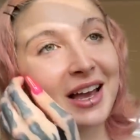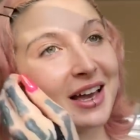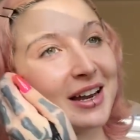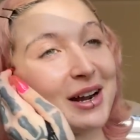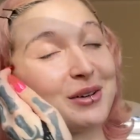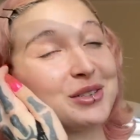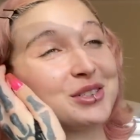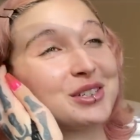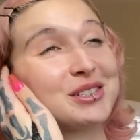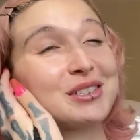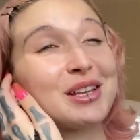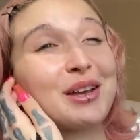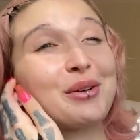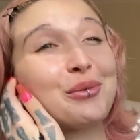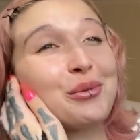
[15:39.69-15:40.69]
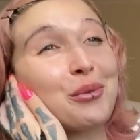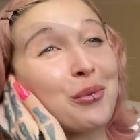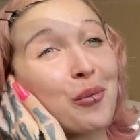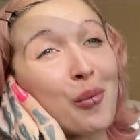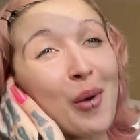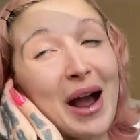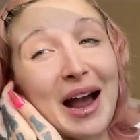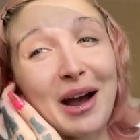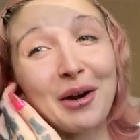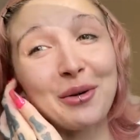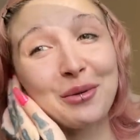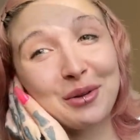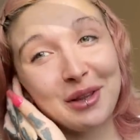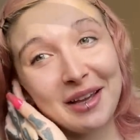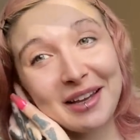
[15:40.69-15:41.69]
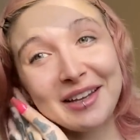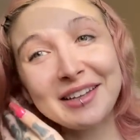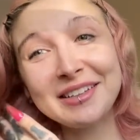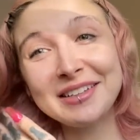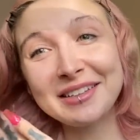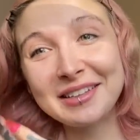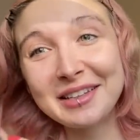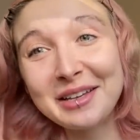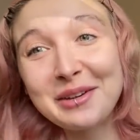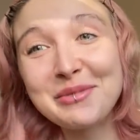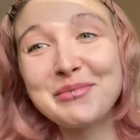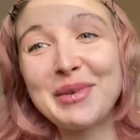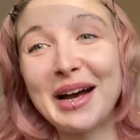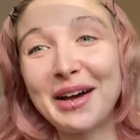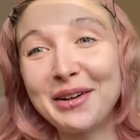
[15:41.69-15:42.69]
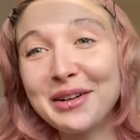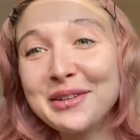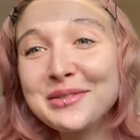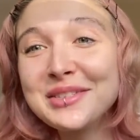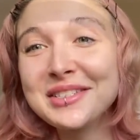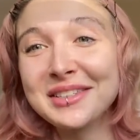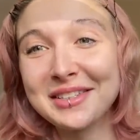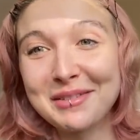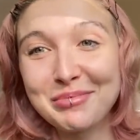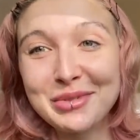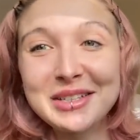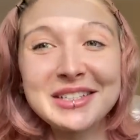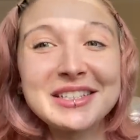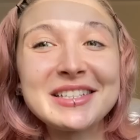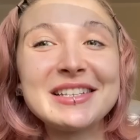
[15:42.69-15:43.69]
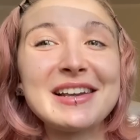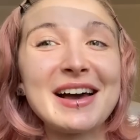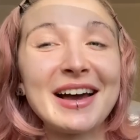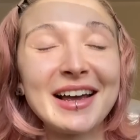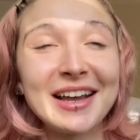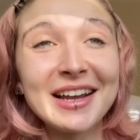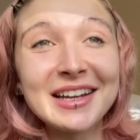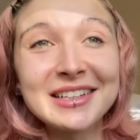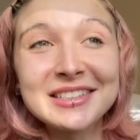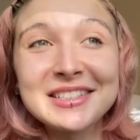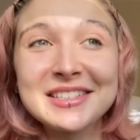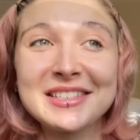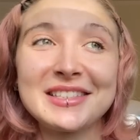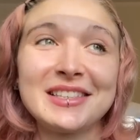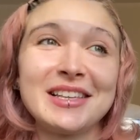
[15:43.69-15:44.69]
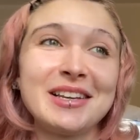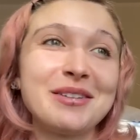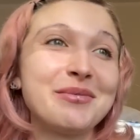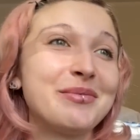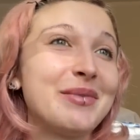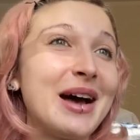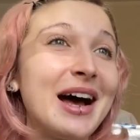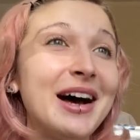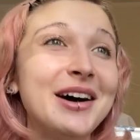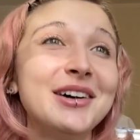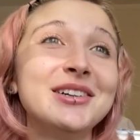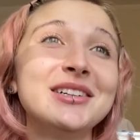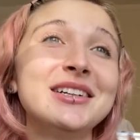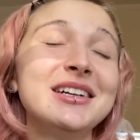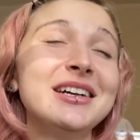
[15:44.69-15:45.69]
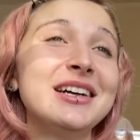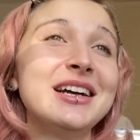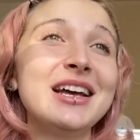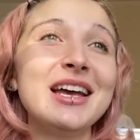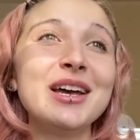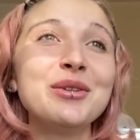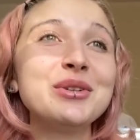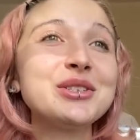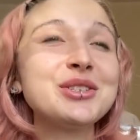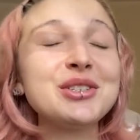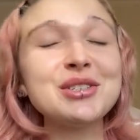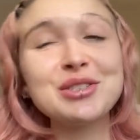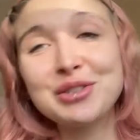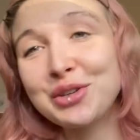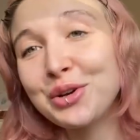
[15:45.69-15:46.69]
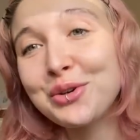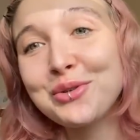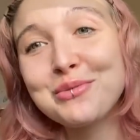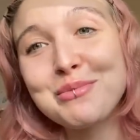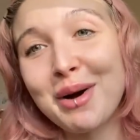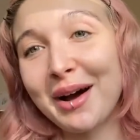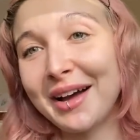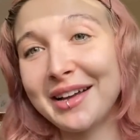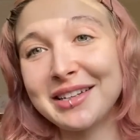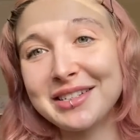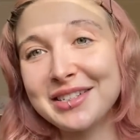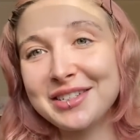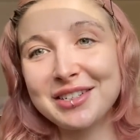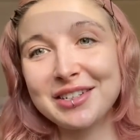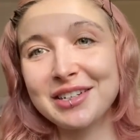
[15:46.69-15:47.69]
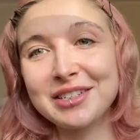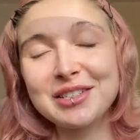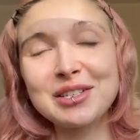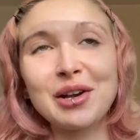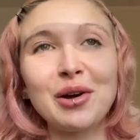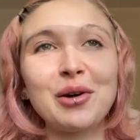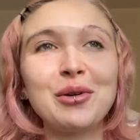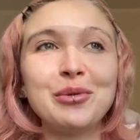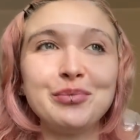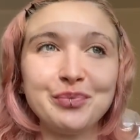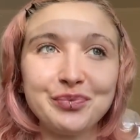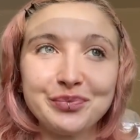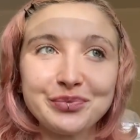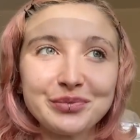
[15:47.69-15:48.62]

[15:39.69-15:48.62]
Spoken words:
And I was just like, wow, like the amount of sleepless nights, the amount, it was just too much. So